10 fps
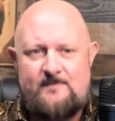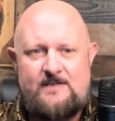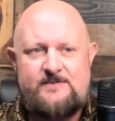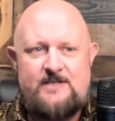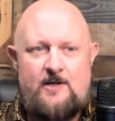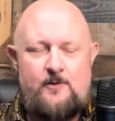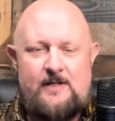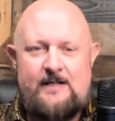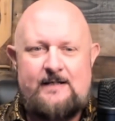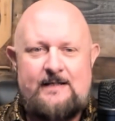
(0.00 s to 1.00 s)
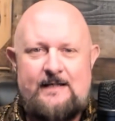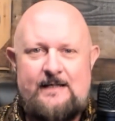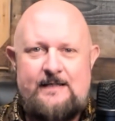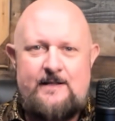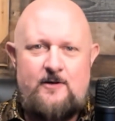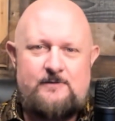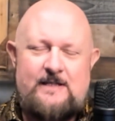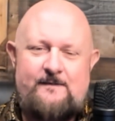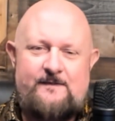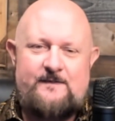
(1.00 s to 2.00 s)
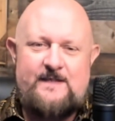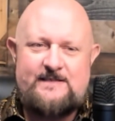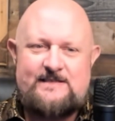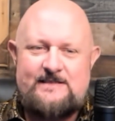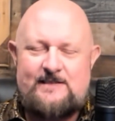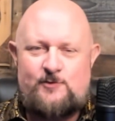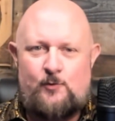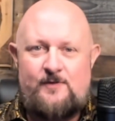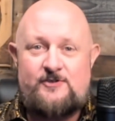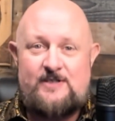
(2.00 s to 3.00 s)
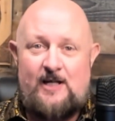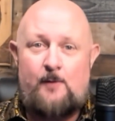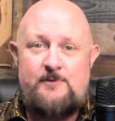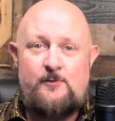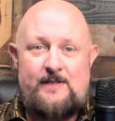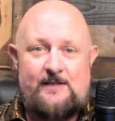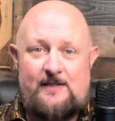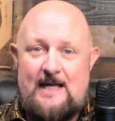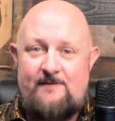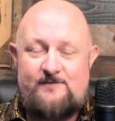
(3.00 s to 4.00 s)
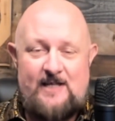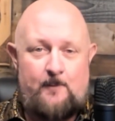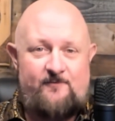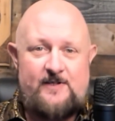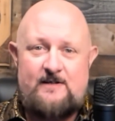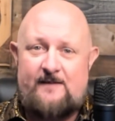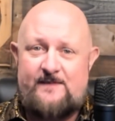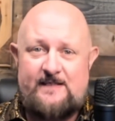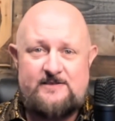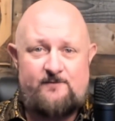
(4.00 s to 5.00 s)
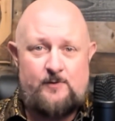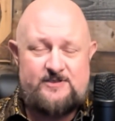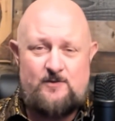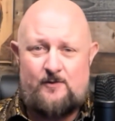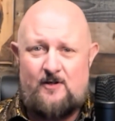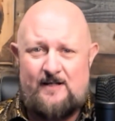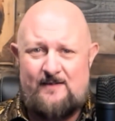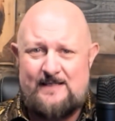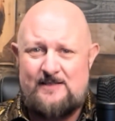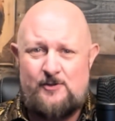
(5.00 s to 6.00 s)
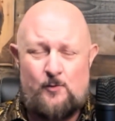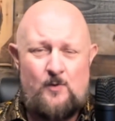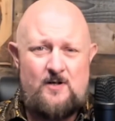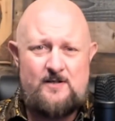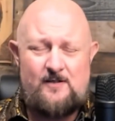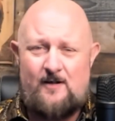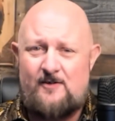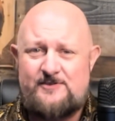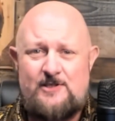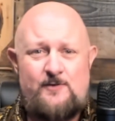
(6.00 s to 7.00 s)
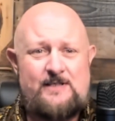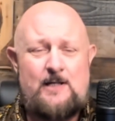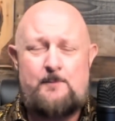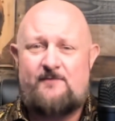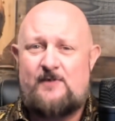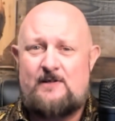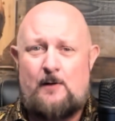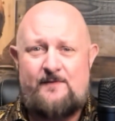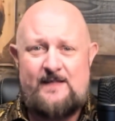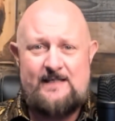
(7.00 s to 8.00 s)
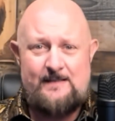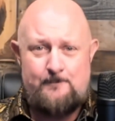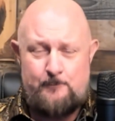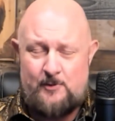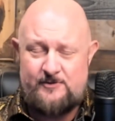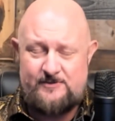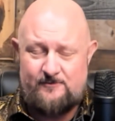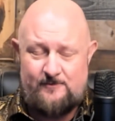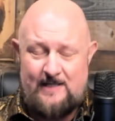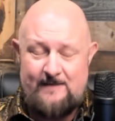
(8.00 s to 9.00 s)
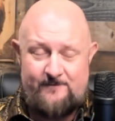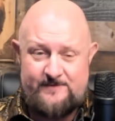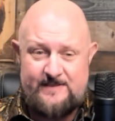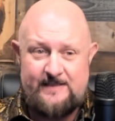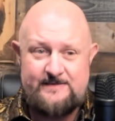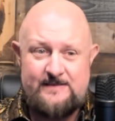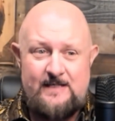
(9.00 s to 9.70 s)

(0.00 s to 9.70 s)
So, this is a tool that should help you in life to help figure out things of what's going on, like at your work. Also can help you figure out with personal life things.